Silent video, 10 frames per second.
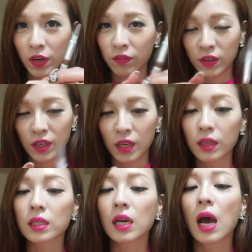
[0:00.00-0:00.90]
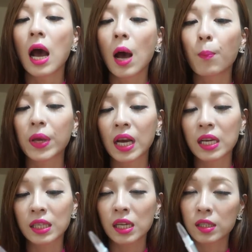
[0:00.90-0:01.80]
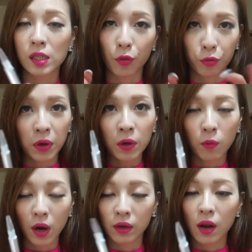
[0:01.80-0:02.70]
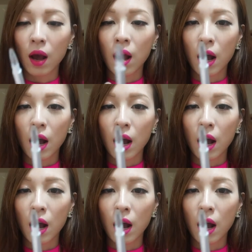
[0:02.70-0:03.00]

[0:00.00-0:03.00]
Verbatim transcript: convenient because it's a three in one.